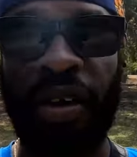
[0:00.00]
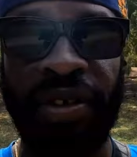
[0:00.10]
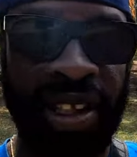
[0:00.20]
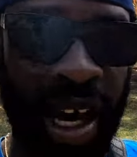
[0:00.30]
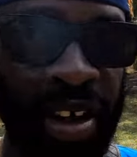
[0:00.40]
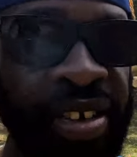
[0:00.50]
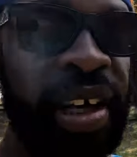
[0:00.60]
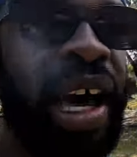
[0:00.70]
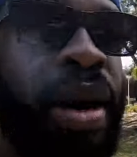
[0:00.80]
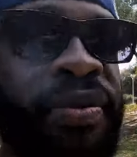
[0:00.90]
of Dar es
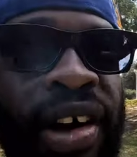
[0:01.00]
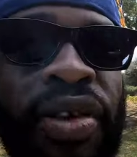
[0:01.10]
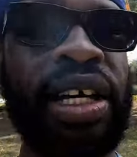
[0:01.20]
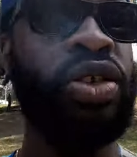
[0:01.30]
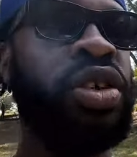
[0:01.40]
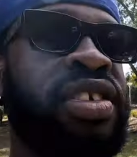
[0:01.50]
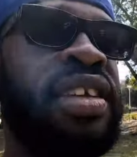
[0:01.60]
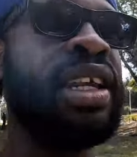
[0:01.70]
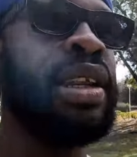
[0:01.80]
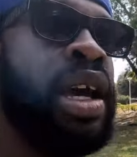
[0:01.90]
Salaam, very
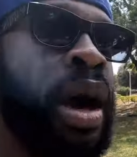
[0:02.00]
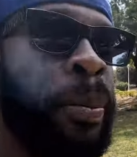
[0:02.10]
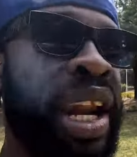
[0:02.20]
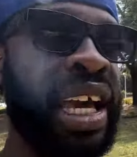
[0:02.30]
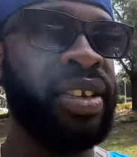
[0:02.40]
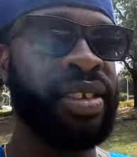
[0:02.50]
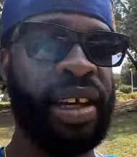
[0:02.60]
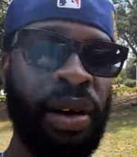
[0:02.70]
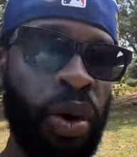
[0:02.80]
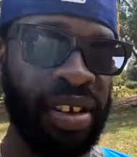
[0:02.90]
interesting
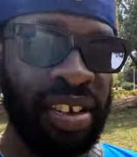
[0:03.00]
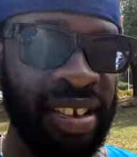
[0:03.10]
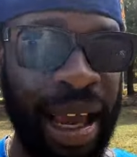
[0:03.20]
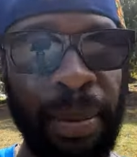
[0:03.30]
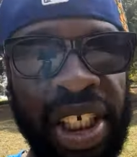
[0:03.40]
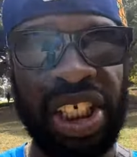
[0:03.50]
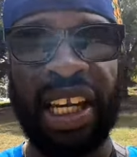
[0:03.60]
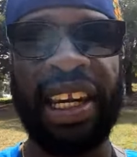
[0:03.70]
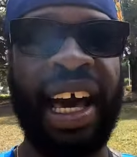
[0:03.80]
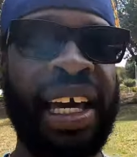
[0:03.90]
place. It was established
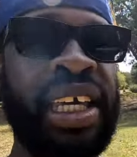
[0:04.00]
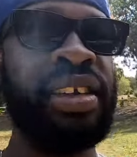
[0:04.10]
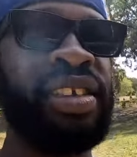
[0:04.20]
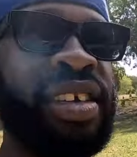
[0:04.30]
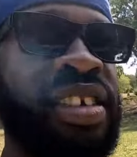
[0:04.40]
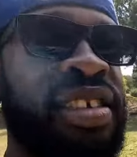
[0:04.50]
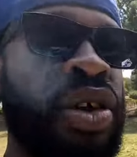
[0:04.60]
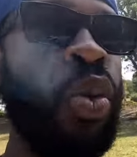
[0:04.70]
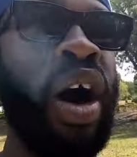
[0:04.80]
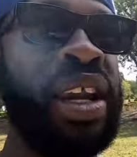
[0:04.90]
in
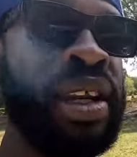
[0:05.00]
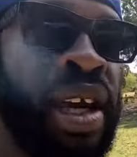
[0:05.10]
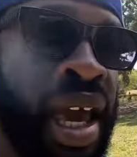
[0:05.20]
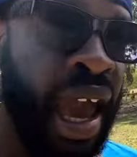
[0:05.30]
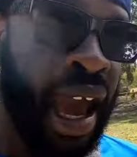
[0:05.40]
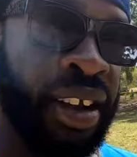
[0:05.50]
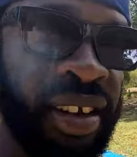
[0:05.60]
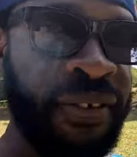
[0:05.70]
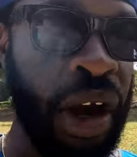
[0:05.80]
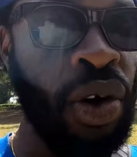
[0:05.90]
1961 and
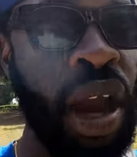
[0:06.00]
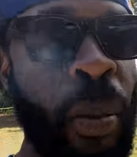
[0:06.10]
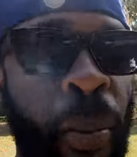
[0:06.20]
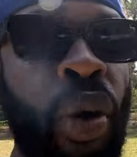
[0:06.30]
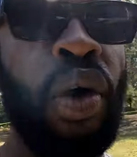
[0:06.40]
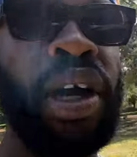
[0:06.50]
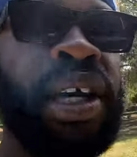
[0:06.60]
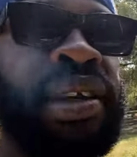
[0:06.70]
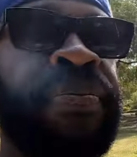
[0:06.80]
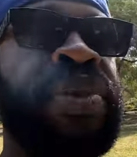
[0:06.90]
it's a very
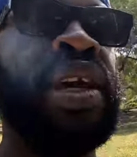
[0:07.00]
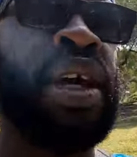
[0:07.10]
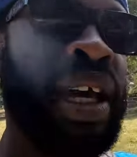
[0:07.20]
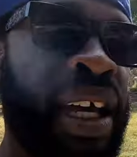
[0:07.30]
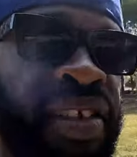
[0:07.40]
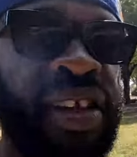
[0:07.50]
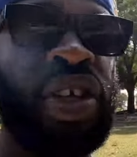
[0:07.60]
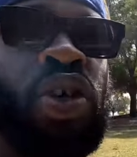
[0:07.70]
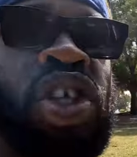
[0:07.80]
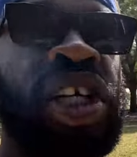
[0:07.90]
important
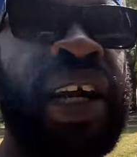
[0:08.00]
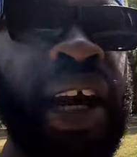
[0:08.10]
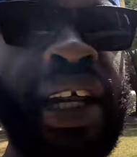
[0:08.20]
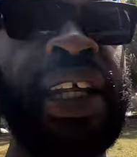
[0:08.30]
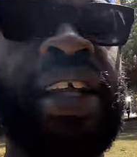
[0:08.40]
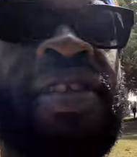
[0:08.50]
institution, learning